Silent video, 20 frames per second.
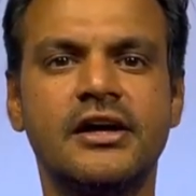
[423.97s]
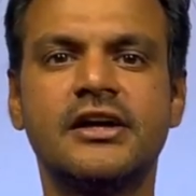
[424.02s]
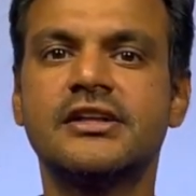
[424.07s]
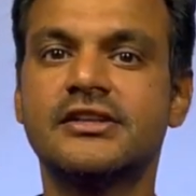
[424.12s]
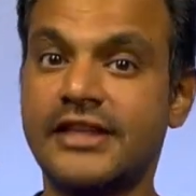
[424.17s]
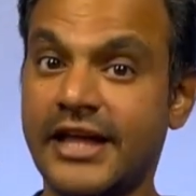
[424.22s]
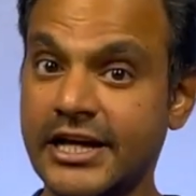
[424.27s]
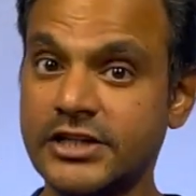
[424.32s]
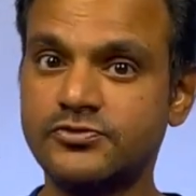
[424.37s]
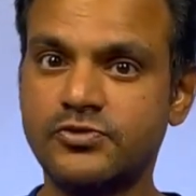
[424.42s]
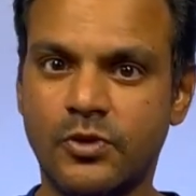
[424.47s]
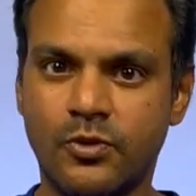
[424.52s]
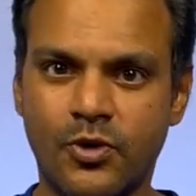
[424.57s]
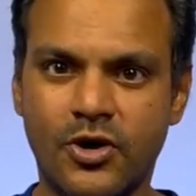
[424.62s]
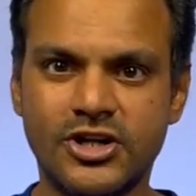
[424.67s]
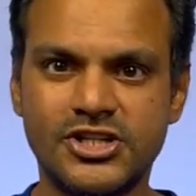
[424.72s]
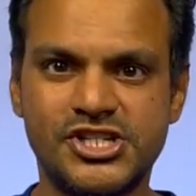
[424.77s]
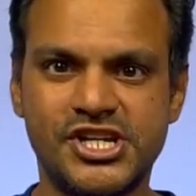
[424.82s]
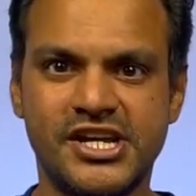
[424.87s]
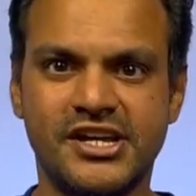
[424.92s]
Thanks for
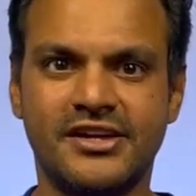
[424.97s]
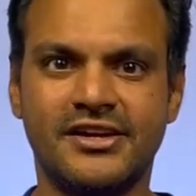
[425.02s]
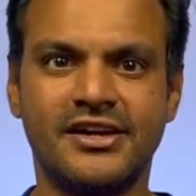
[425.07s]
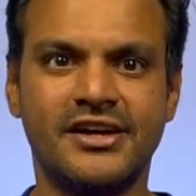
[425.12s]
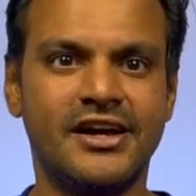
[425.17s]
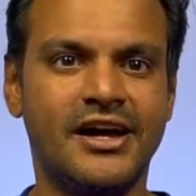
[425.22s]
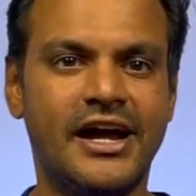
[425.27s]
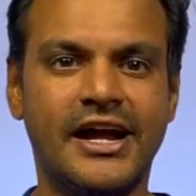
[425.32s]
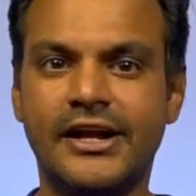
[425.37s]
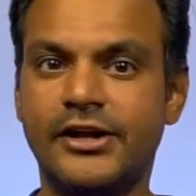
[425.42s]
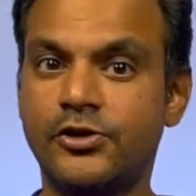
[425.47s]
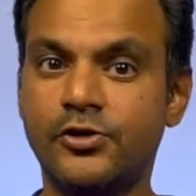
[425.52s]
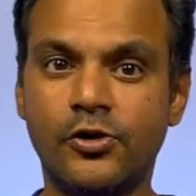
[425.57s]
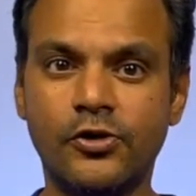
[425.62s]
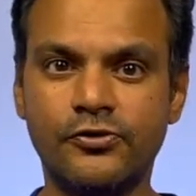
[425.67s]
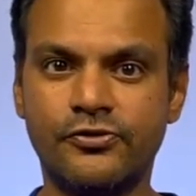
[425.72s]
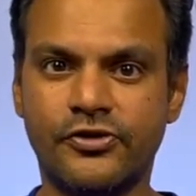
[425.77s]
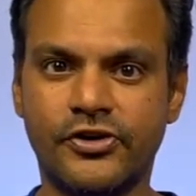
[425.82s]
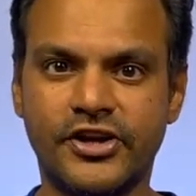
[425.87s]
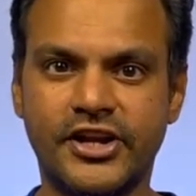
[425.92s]
watching, and
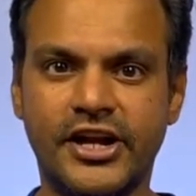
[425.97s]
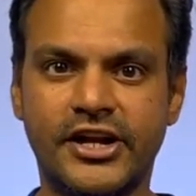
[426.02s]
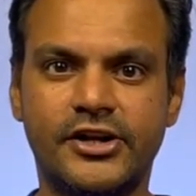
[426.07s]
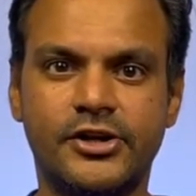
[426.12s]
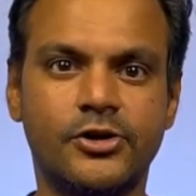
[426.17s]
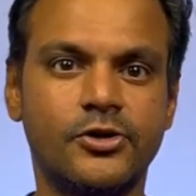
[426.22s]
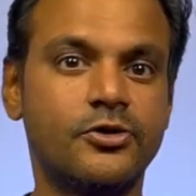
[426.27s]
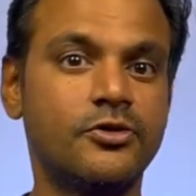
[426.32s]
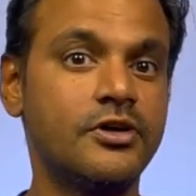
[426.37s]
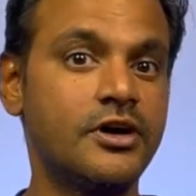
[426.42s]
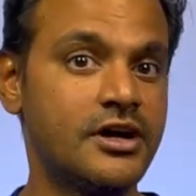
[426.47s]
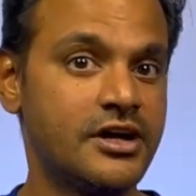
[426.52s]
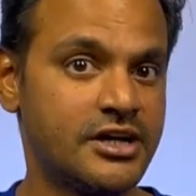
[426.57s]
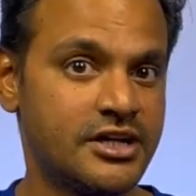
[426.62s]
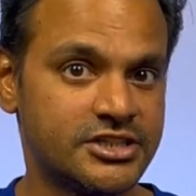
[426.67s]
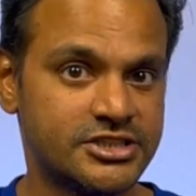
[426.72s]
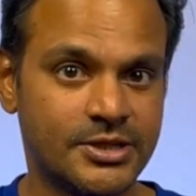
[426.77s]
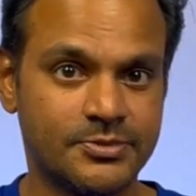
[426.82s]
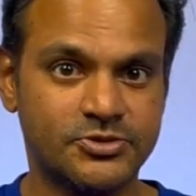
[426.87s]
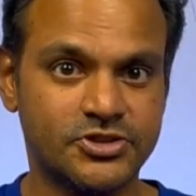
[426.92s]
don't forget to
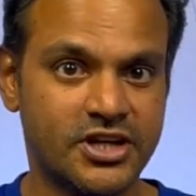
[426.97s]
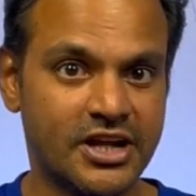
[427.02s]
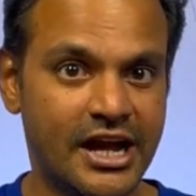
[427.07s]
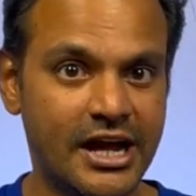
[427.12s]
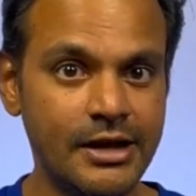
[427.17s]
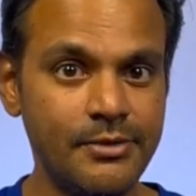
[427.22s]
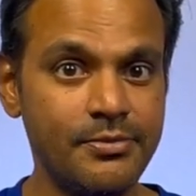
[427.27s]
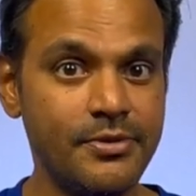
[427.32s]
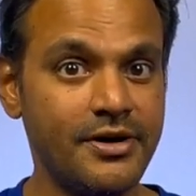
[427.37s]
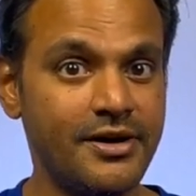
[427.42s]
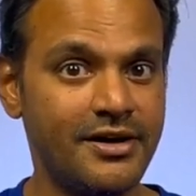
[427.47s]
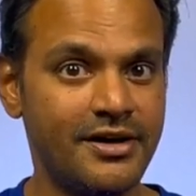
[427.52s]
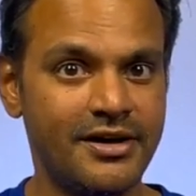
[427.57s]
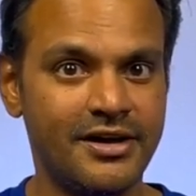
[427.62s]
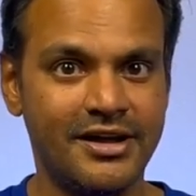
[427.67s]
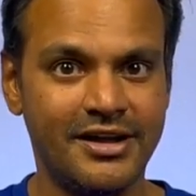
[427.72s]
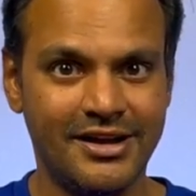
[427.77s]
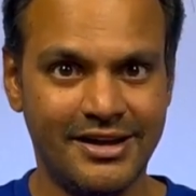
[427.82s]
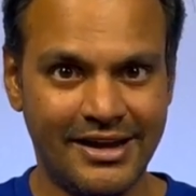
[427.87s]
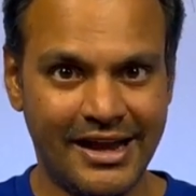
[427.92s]
subscribe,
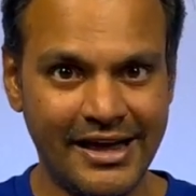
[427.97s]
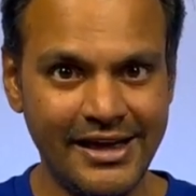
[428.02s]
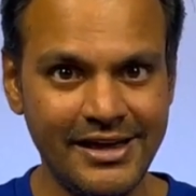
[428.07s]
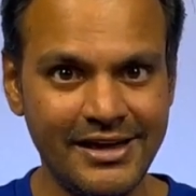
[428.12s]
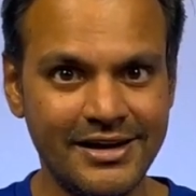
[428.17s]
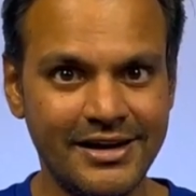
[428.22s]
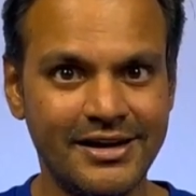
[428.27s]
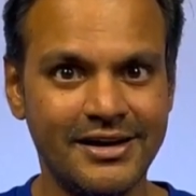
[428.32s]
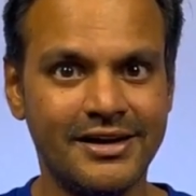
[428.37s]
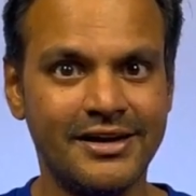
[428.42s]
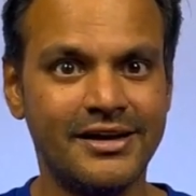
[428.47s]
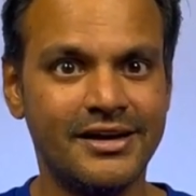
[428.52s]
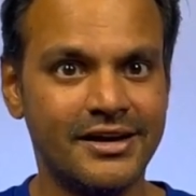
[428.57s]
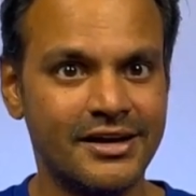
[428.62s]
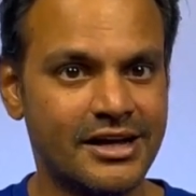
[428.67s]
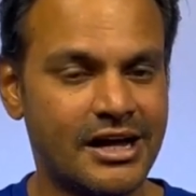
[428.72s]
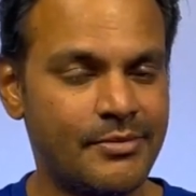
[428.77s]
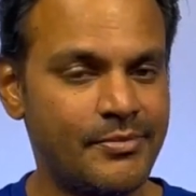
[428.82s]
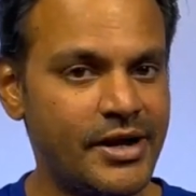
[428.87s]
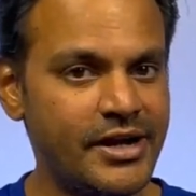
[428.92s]
like,
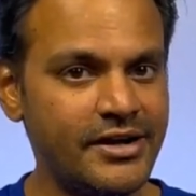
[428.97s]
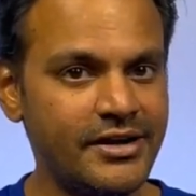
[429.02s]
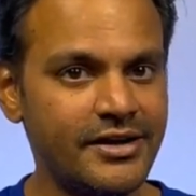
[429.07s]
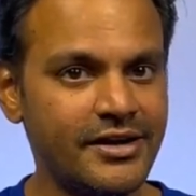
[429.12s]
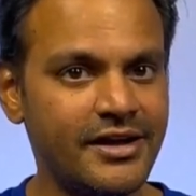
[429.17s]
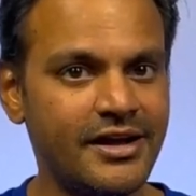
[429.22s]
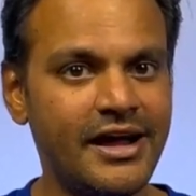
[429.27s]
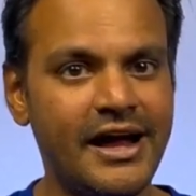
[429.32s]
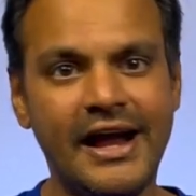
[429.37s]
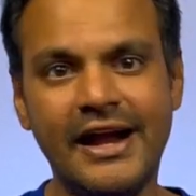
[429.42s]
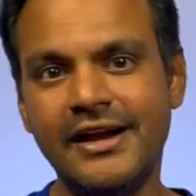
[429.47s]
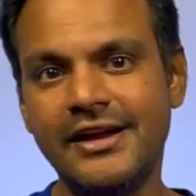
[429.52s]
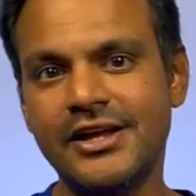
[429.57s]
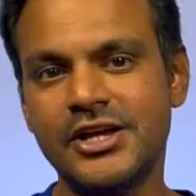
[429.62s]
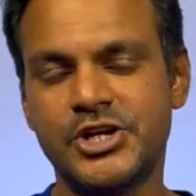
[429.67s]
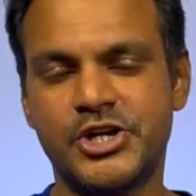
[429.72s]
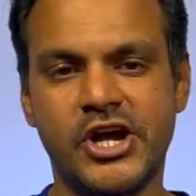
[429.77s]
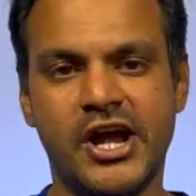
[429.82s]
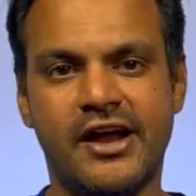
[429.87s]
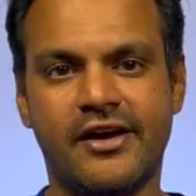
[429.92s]
comment and
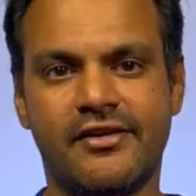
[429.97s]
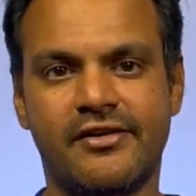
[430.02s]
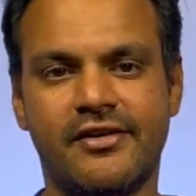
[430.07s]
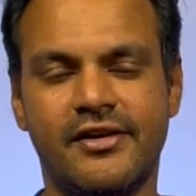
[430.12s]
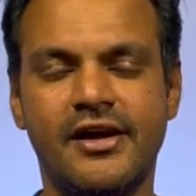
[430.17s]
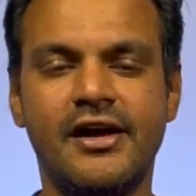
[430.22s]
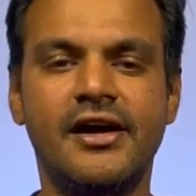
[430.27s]
share.